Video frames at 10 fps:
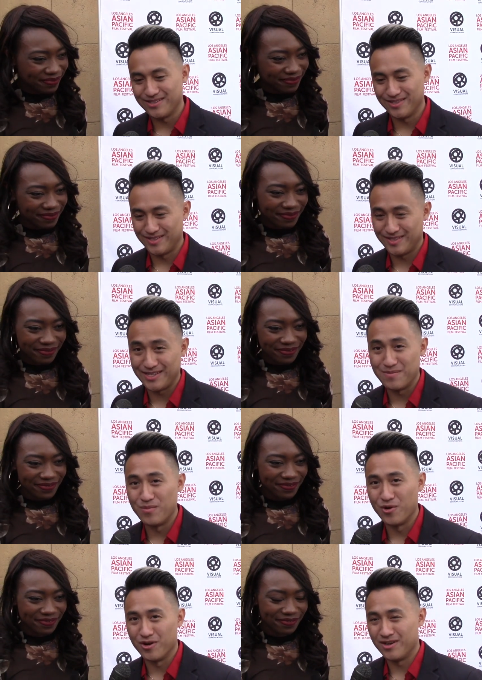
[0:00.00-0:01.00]
Speaker 1: just to see
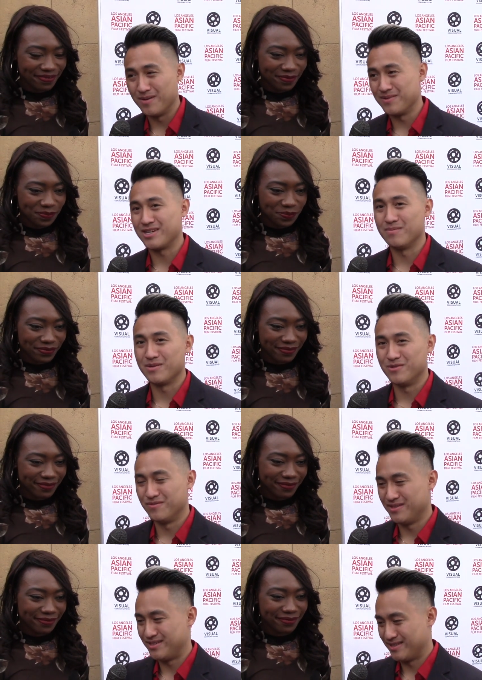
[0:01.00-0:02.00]
more up and coming
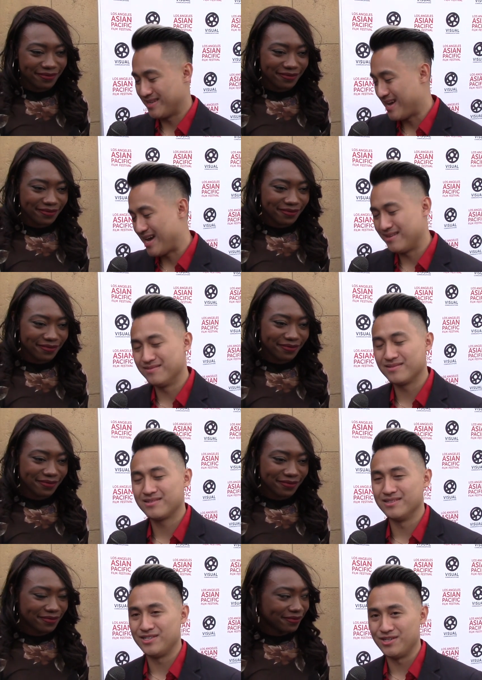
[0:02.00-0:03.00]
movies just add
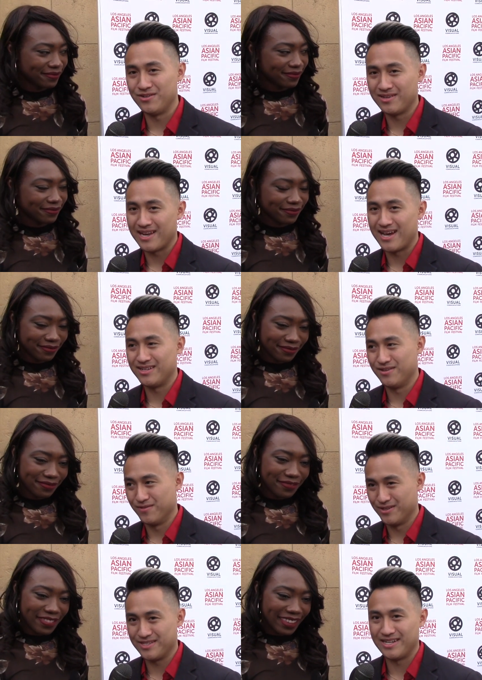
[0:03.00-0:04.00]
continuing to add
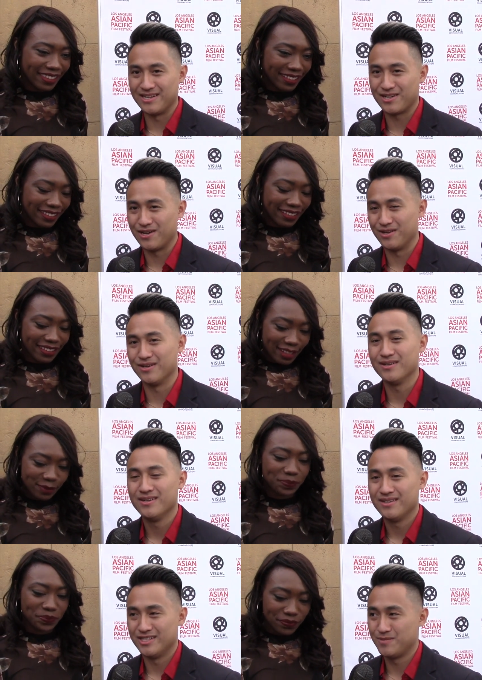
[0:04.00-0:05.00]
diversity and color,
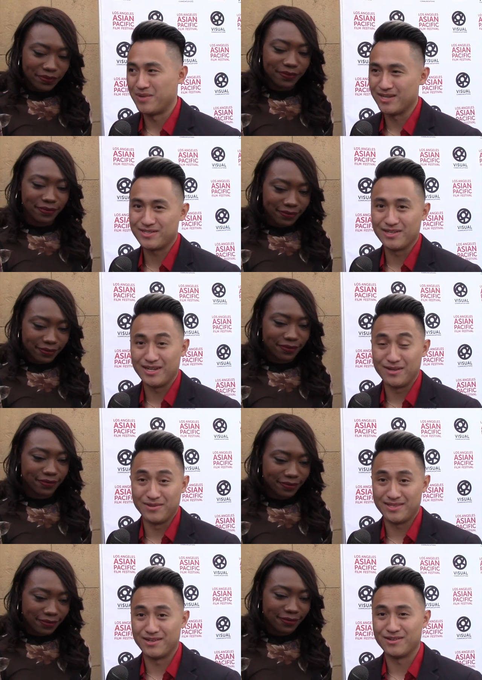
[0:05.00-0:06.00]
especially
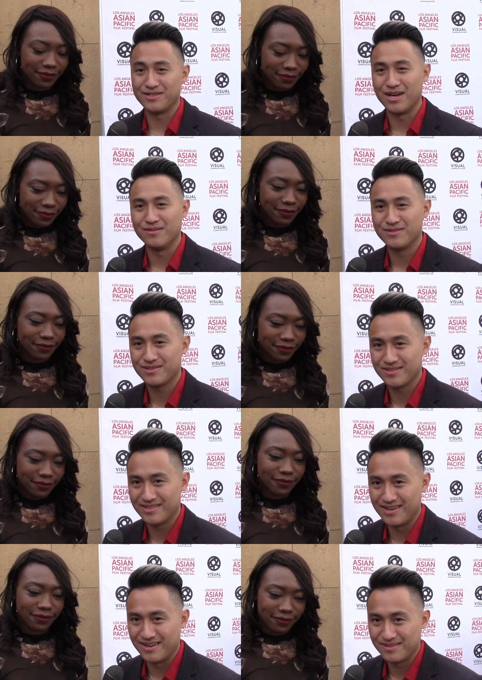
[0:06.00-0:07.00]
within ourselves,
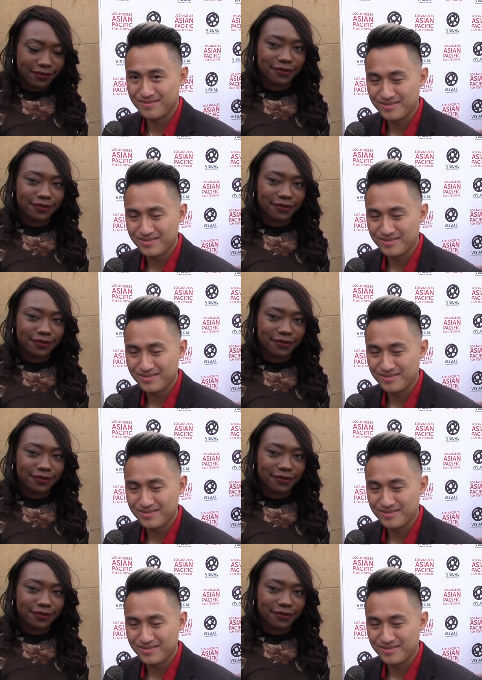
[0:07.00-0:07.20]
you know.